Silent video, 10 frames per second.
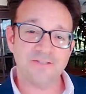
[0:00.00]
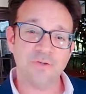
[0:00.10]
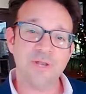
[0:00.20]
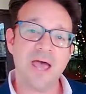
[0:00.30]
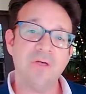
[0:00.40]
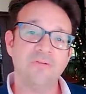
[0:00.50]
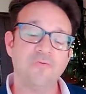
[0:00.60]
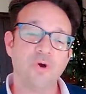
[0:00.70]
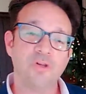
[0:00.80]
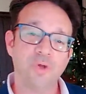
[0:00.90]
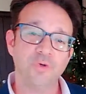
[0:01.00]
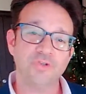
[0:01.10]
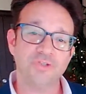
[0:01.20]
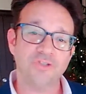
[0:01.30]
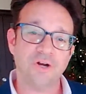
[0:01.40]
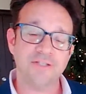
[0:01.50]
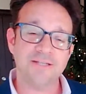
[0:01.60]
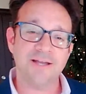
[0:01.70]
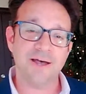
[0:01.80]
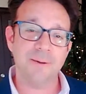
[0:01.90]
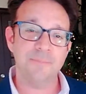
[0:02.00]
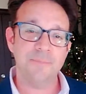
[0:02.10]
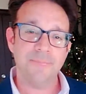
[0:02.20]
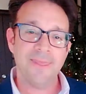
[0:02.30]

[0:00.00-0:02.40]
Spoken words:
So now the foreclosures start to come,